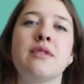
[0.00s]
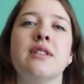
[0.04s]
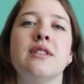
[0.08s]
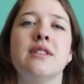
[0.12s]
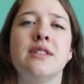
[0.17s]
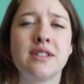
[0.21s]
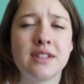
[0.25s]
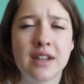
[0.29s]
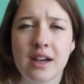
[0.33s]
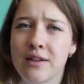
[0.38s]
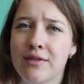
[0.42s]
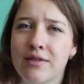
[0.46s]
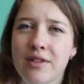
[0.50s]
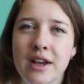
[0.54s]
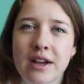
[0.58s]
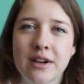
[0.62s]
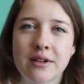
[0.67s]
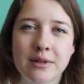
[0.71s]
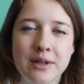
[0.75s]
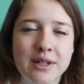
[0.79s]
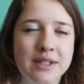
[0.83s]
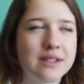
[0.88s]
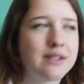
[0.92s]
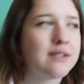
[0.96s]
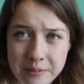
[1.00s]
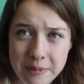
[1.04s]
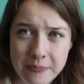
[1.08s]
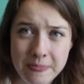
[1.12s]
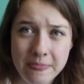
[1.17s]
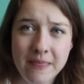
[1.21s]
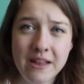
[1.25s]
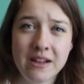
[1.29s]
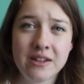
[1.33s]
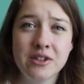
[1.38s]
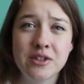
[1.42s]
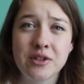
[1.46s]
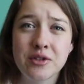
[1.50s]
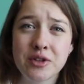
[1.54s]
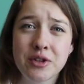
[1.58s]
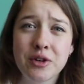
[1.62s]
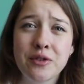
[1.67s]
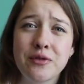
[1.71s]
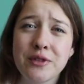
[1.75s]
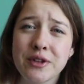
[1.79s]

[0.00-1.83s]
Study for that quiz. So don't